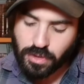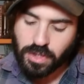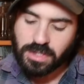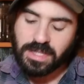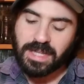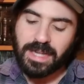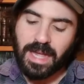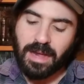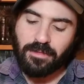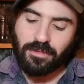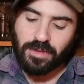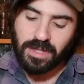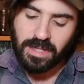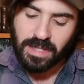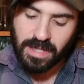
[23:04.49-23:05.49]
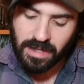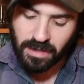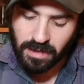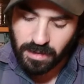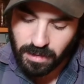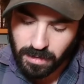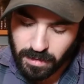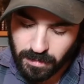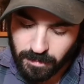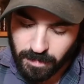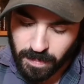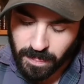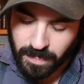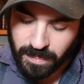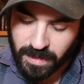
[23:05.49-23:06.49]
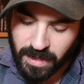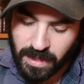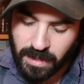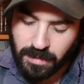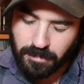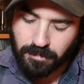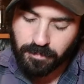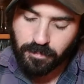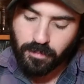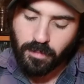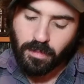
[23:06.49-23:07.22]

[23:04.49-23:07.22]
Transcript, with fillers: Just like every year, the